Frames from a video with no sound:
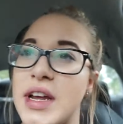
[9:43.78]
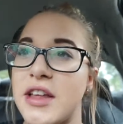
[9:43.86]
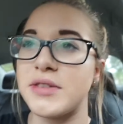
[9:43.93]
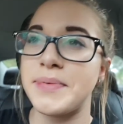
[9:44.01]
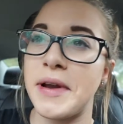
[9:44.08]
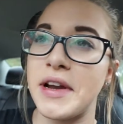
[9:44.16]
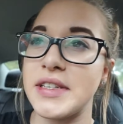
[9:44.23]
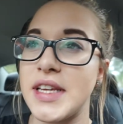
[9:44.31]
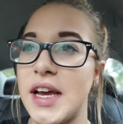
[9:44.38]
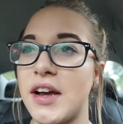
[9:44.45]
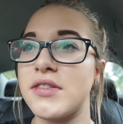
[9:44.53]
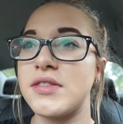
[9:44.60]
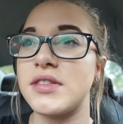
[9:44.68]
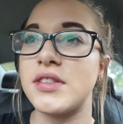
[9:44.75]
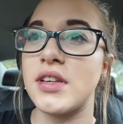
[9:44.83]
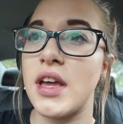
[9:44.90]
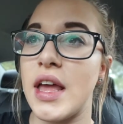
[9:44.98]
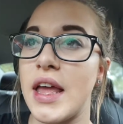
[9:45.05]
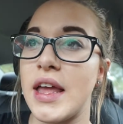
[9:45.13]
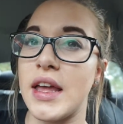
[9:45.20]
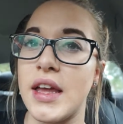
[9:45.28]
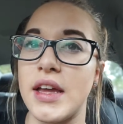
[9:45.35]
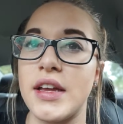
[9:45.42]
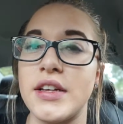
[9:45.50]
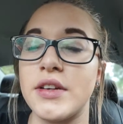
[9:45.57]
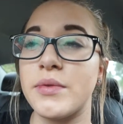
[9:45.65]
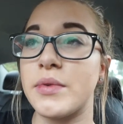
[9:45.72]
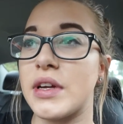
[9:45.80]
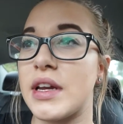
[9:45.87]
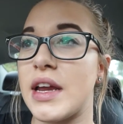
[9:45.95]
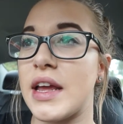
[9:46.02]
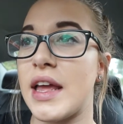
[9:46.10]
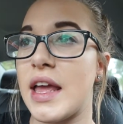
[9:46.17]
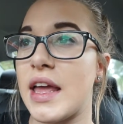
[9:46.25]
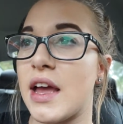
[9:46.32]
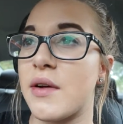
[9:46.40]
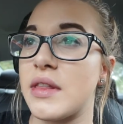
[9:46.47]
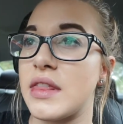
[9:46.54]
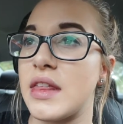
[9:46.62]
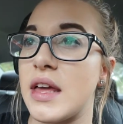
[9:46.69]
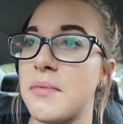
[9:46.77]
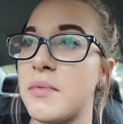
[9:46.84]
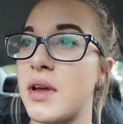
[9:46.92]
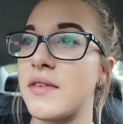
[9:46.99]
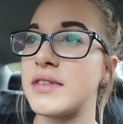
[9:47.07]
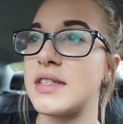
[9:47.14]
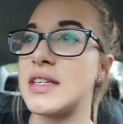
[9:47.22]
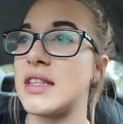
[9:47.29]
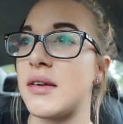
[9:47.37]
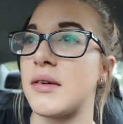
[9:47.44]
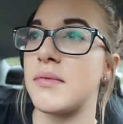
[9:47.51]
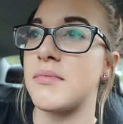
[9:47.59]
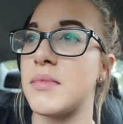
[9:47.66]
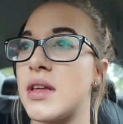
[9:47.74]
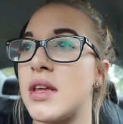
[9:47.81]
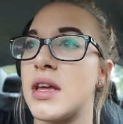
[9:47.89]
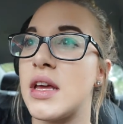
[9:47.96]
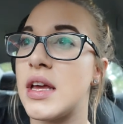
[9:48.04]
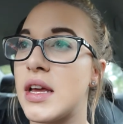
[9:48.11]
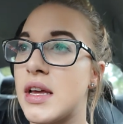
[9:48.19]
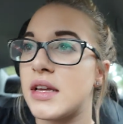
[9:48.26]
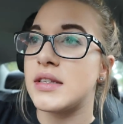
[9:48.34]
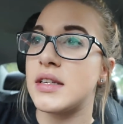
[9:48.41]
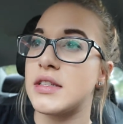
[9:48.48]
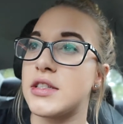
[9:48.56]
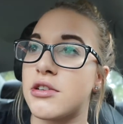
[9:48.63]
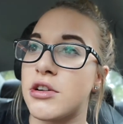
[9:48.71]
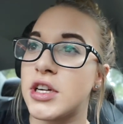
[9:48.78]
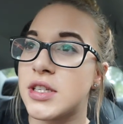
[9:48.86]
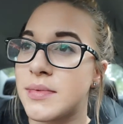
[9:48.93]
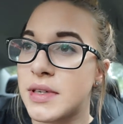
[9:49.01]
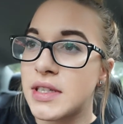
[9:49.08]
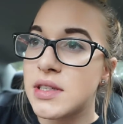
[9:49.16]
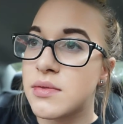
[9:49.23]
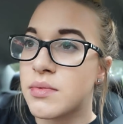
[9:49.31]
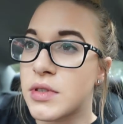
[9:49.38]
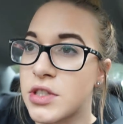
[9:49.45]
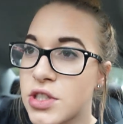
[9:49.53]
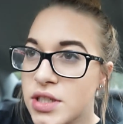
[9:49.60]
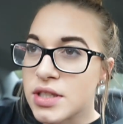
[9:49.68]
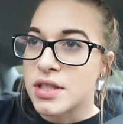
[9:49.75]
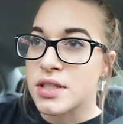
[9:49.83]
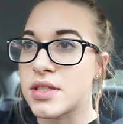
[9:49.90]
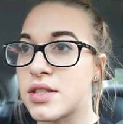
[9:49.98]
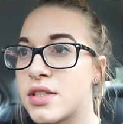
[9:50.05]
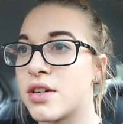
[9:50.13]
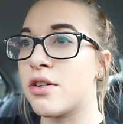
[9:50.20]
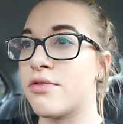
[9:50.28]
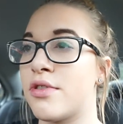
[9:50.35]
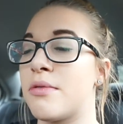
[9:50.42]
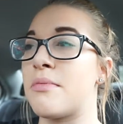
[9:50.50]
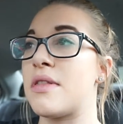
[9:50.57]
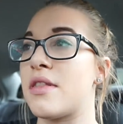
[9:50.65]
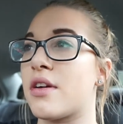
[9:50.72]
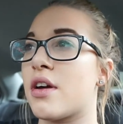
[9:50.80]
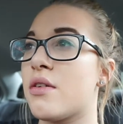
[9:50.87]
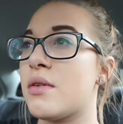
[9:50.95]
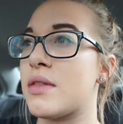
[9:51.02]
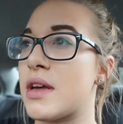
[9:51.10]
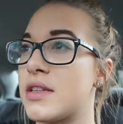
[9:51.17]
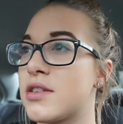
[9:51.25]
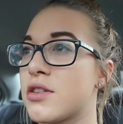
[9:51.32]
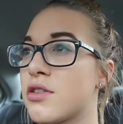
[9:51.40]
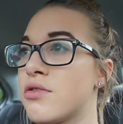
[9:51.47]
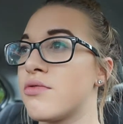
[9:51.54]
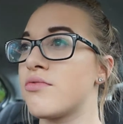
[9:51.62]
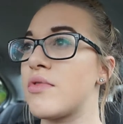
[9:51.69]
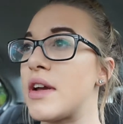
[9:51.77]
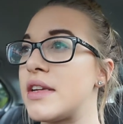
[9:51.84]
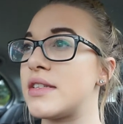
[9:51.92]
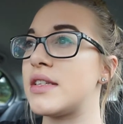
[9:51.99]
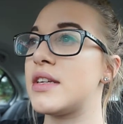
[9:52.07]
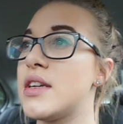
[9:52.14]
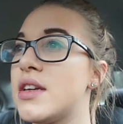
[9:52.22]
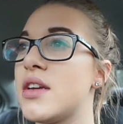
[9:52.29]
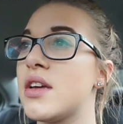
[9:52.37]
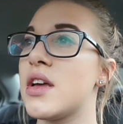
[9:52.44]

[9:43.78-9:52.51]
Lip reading: Tyler's parents' house and we're gonna hang out with them. We haven't seen them since Christmas, which is over a month ago, and that's crazy.